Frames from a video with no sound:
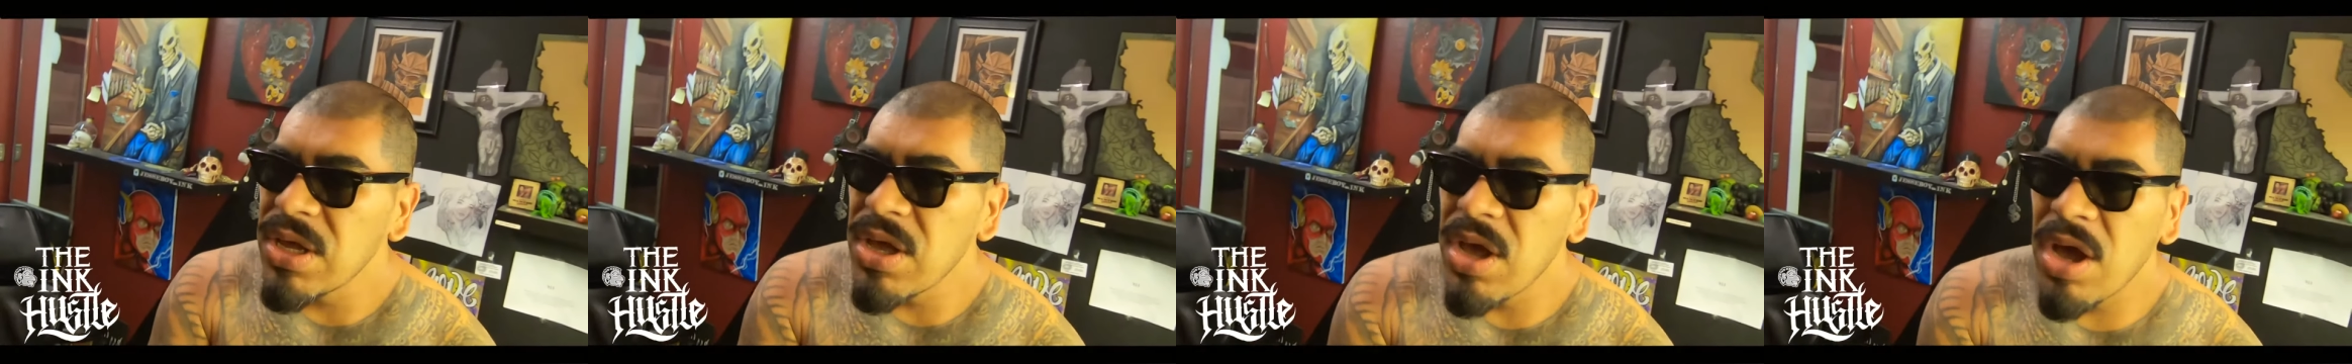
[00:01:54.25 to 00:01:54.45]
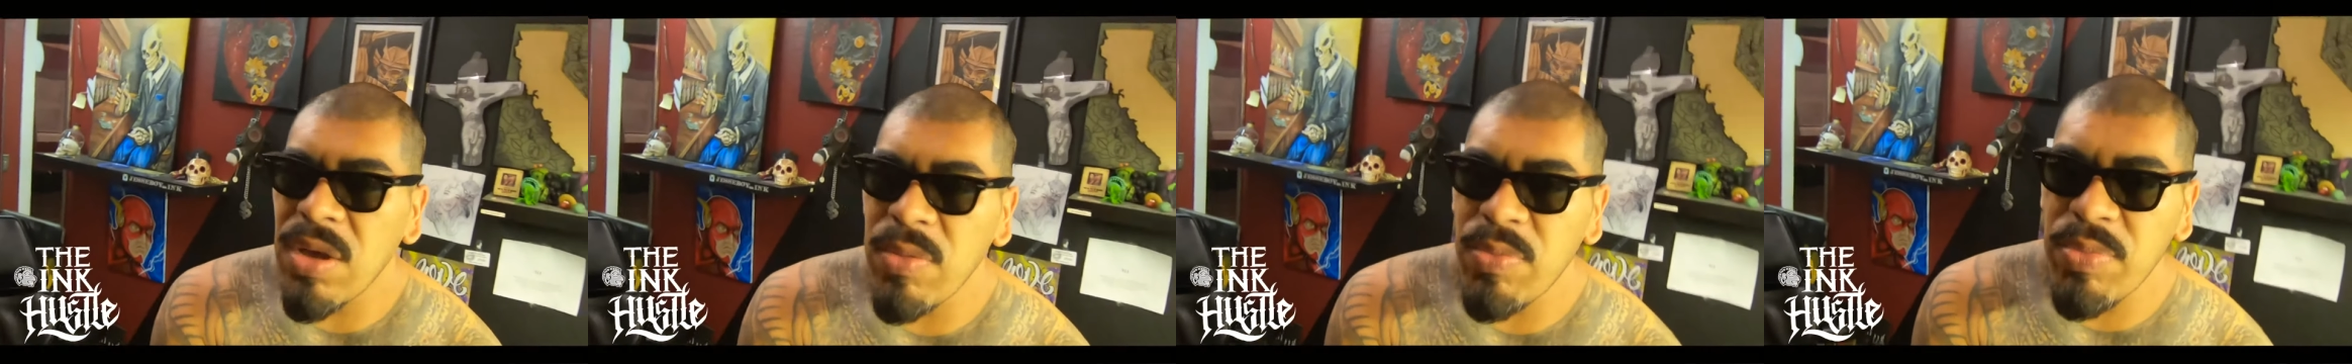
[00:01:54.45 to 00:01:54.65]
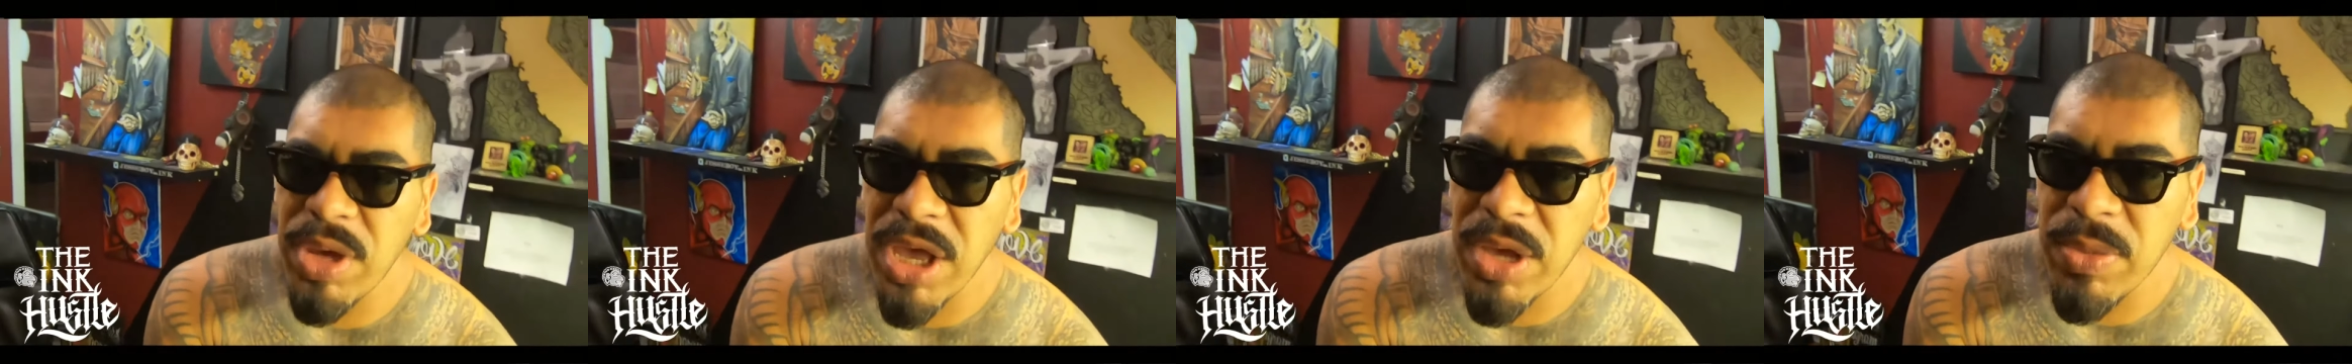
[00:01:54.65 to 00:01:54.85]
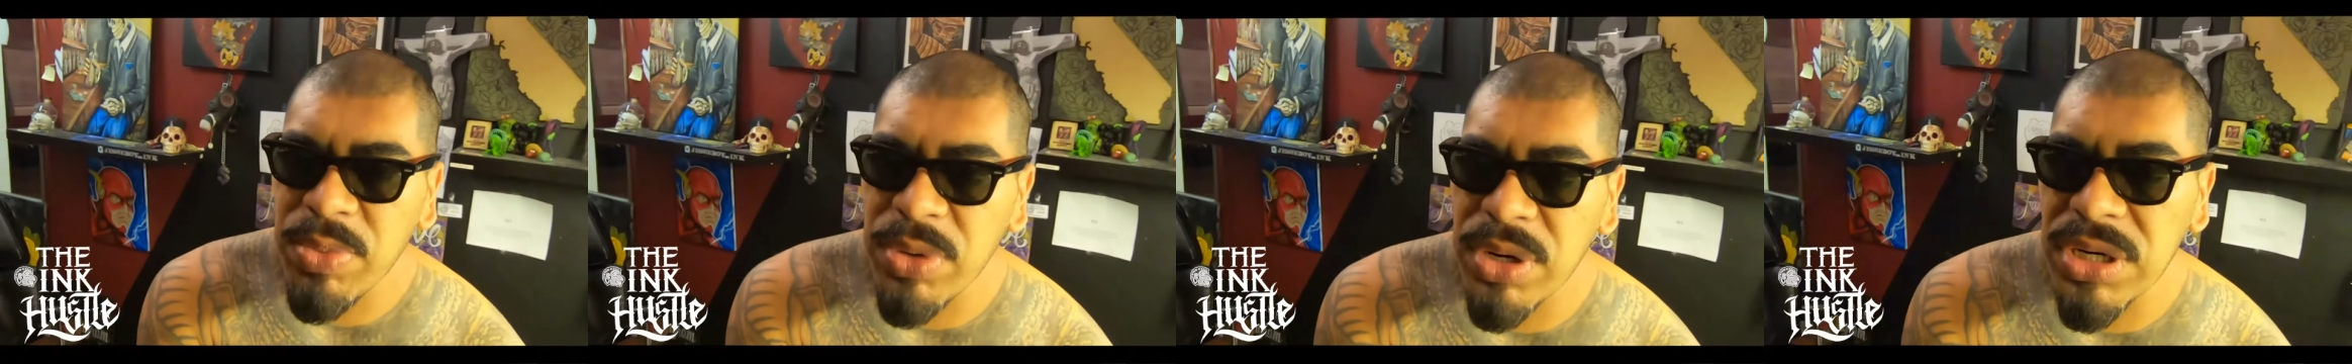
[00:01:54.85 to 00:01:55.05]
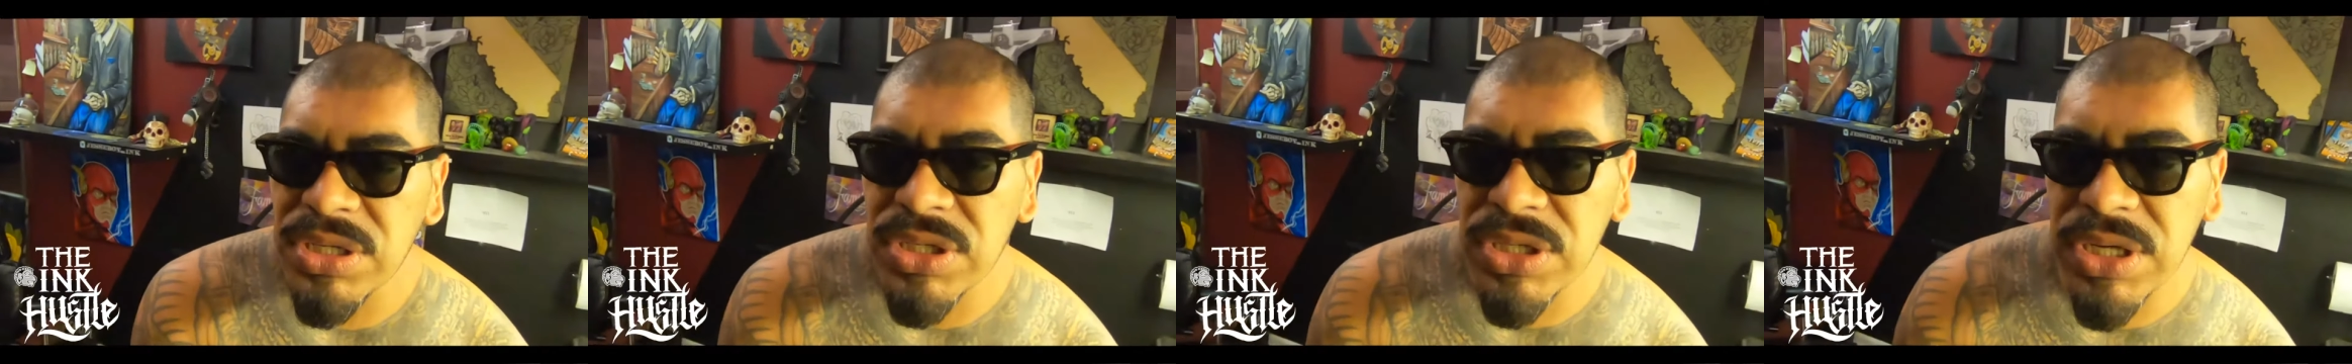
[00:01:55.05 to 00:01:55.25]
on paper
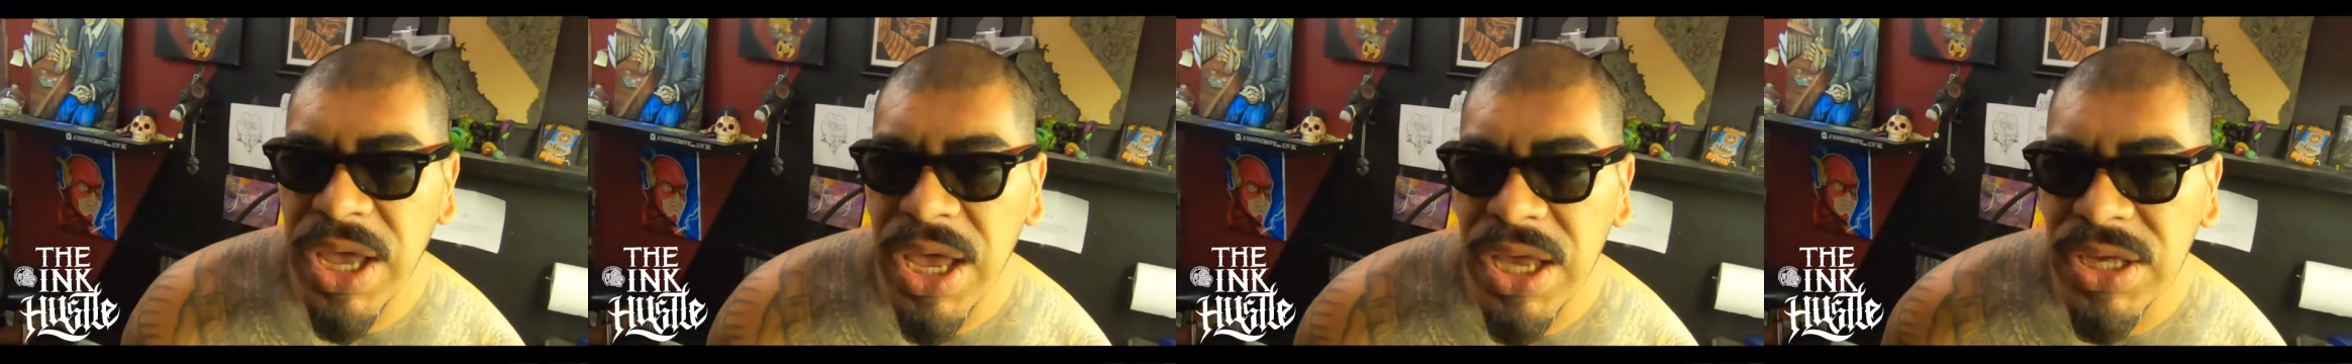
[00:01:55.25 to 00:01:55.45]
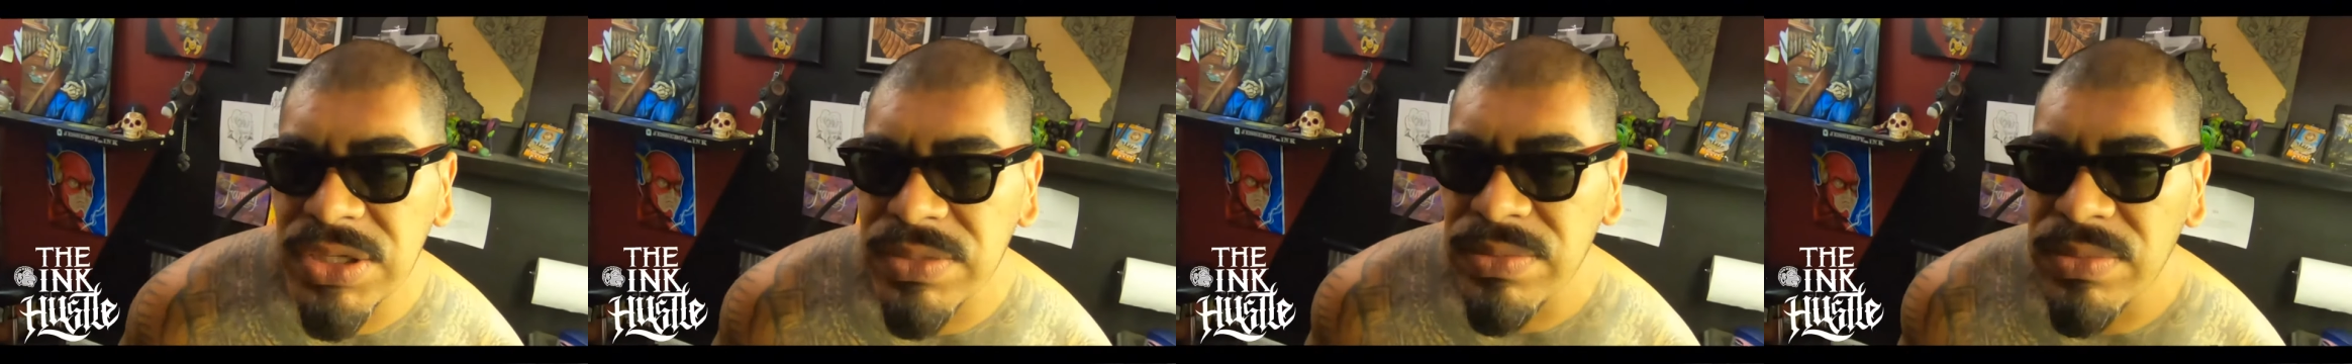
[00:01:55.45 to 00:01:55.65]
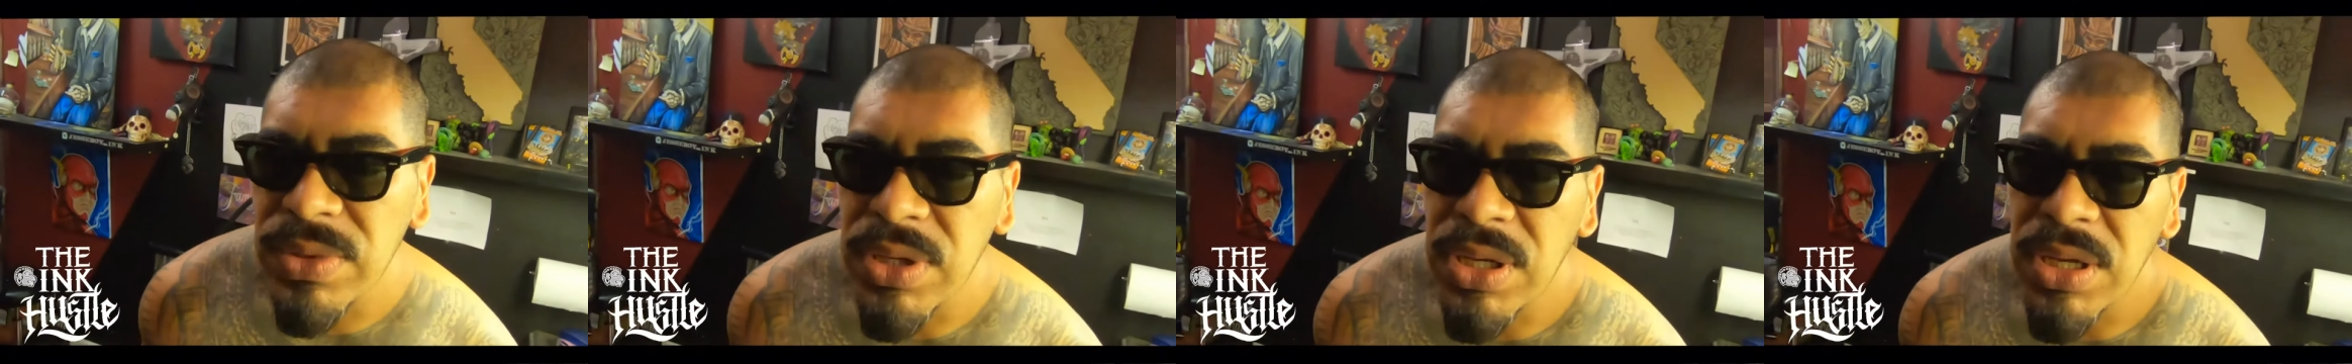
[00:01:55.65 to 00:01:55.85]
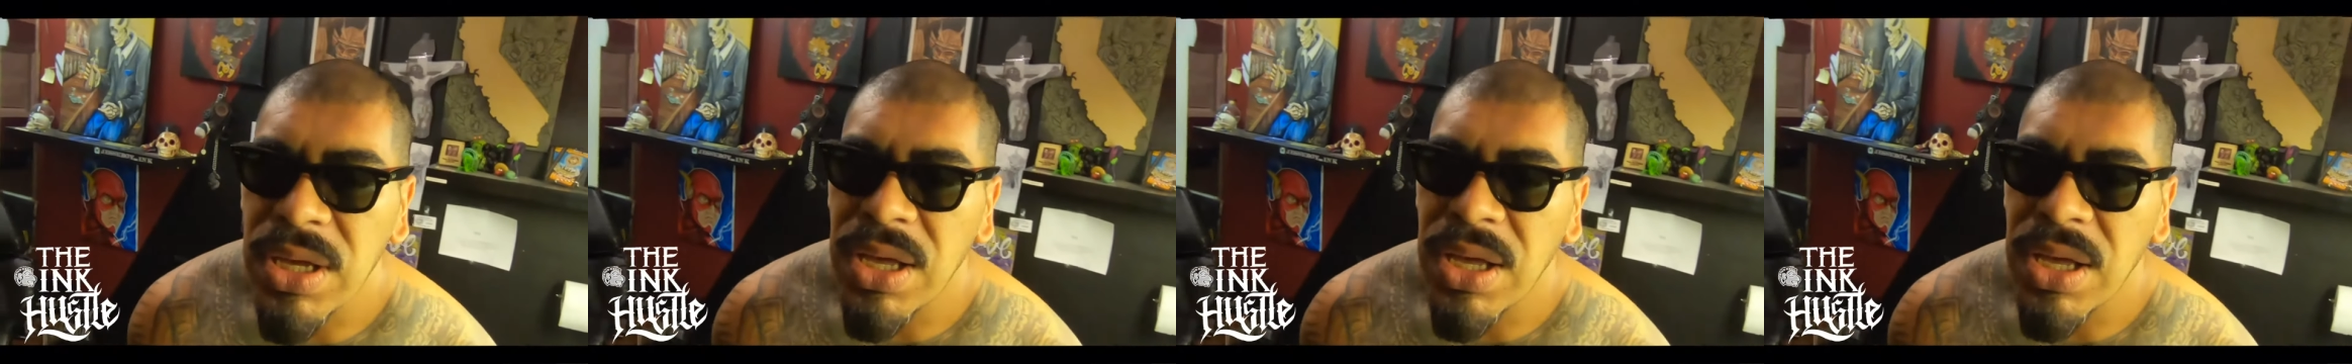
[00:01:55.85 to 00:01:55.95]
and sketch them.